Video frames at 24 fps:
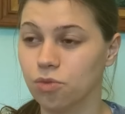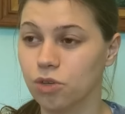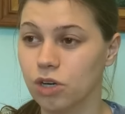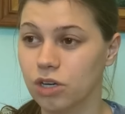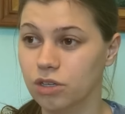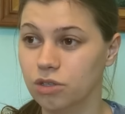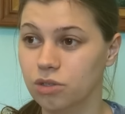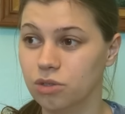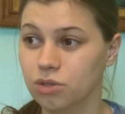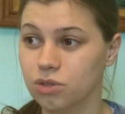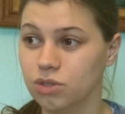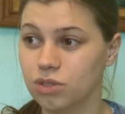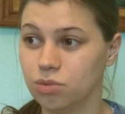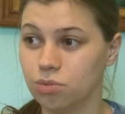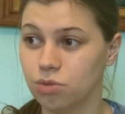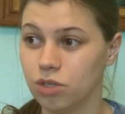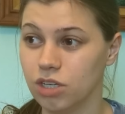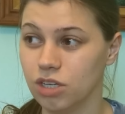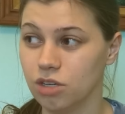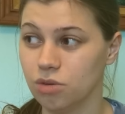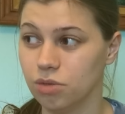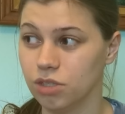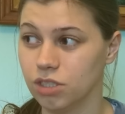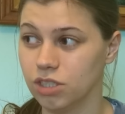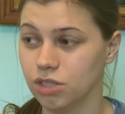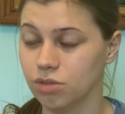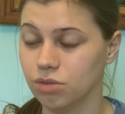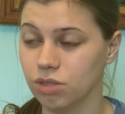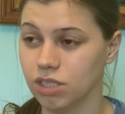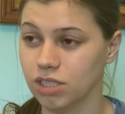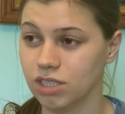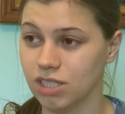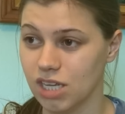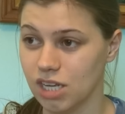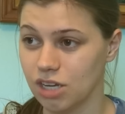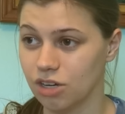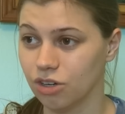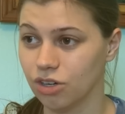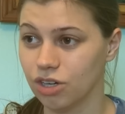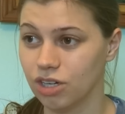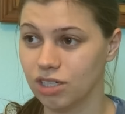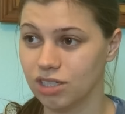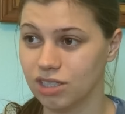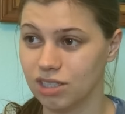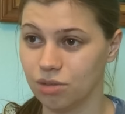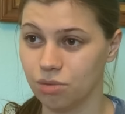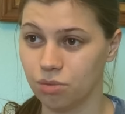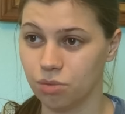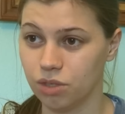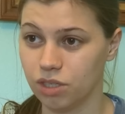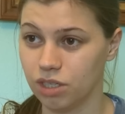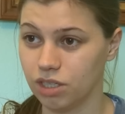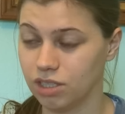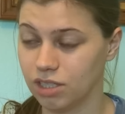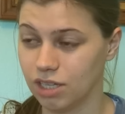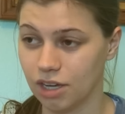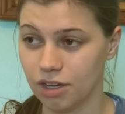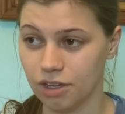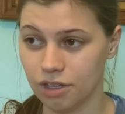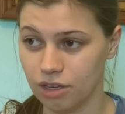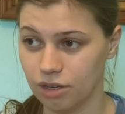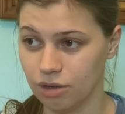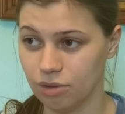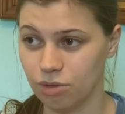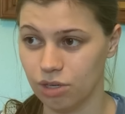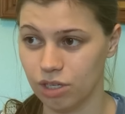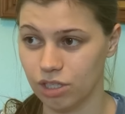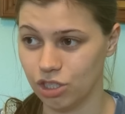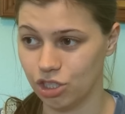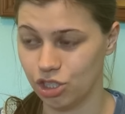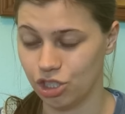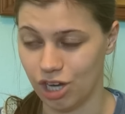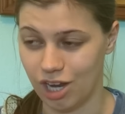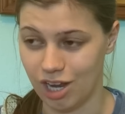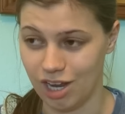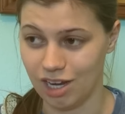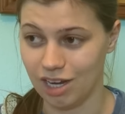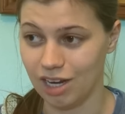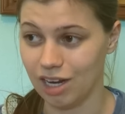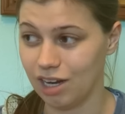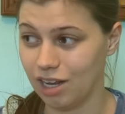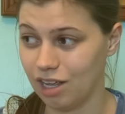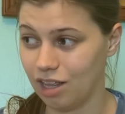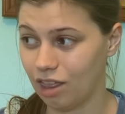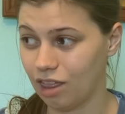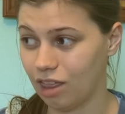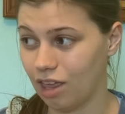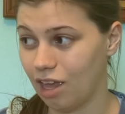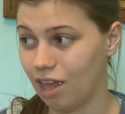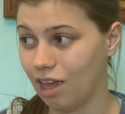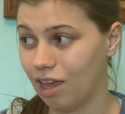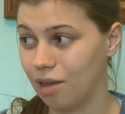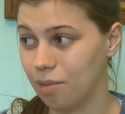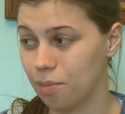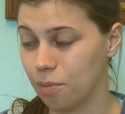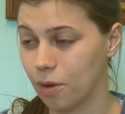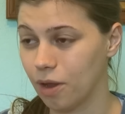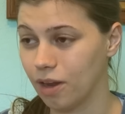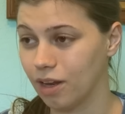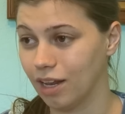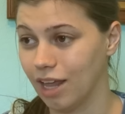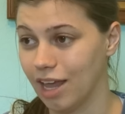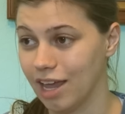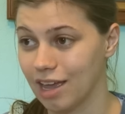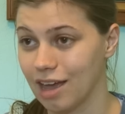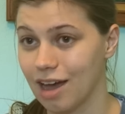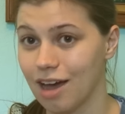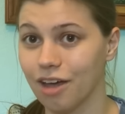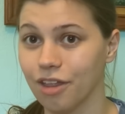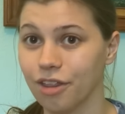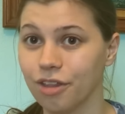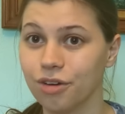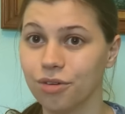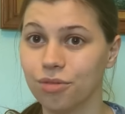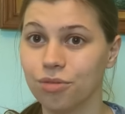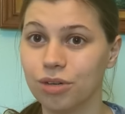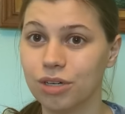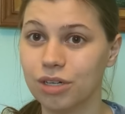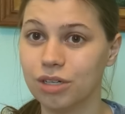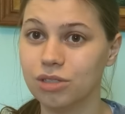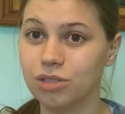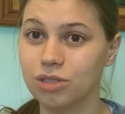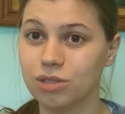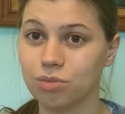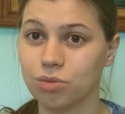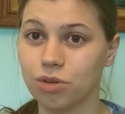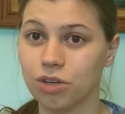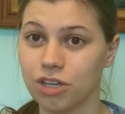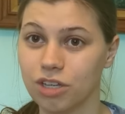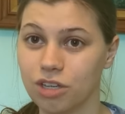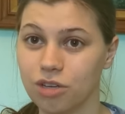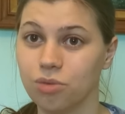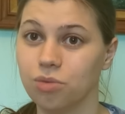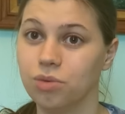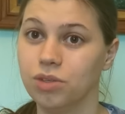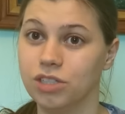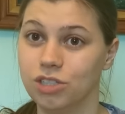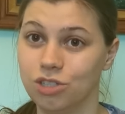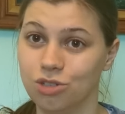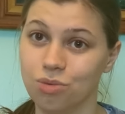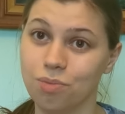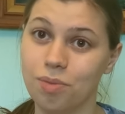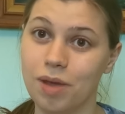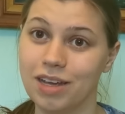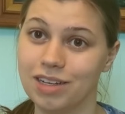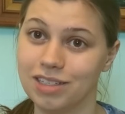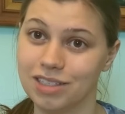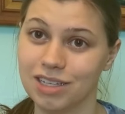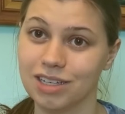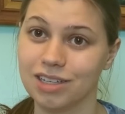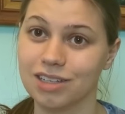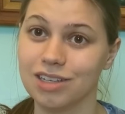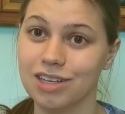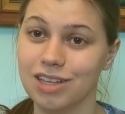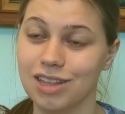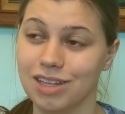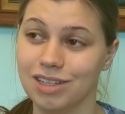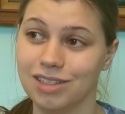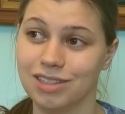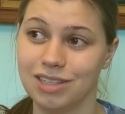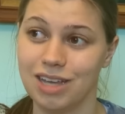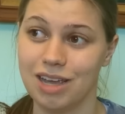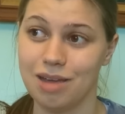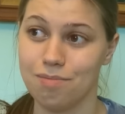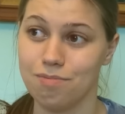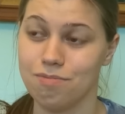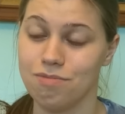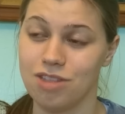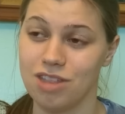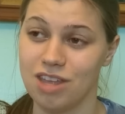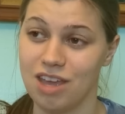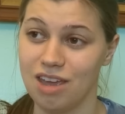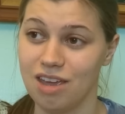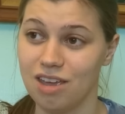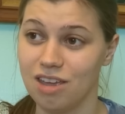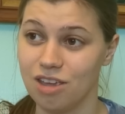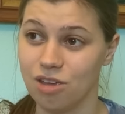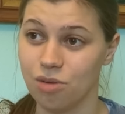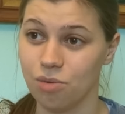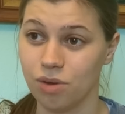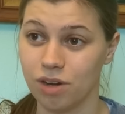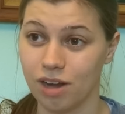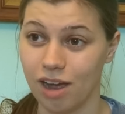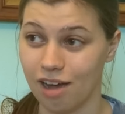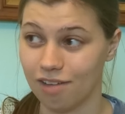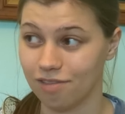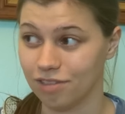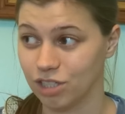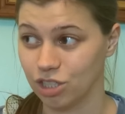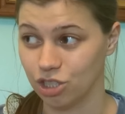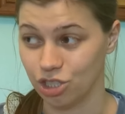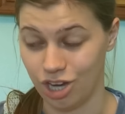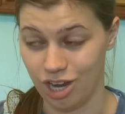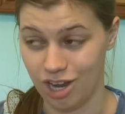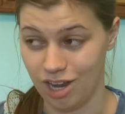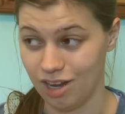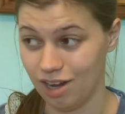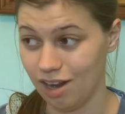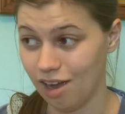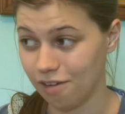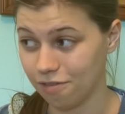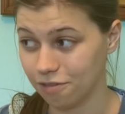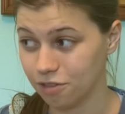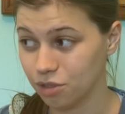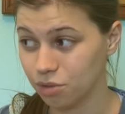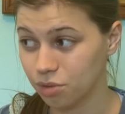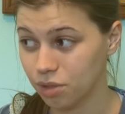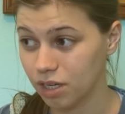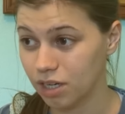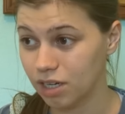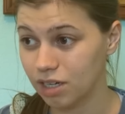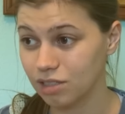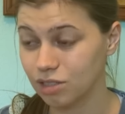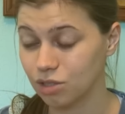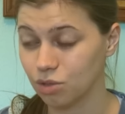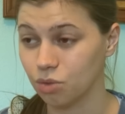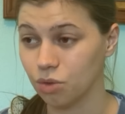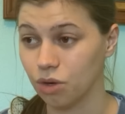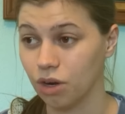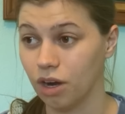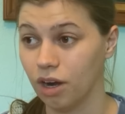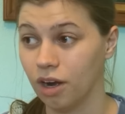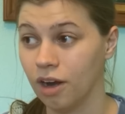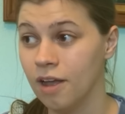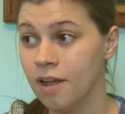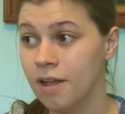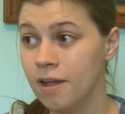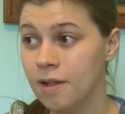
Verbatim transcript: rows when you would do a decrease, it wouldn't tell you to chain anything, but like other rows where you would do basically the same thing, you would have a chain afterwards, or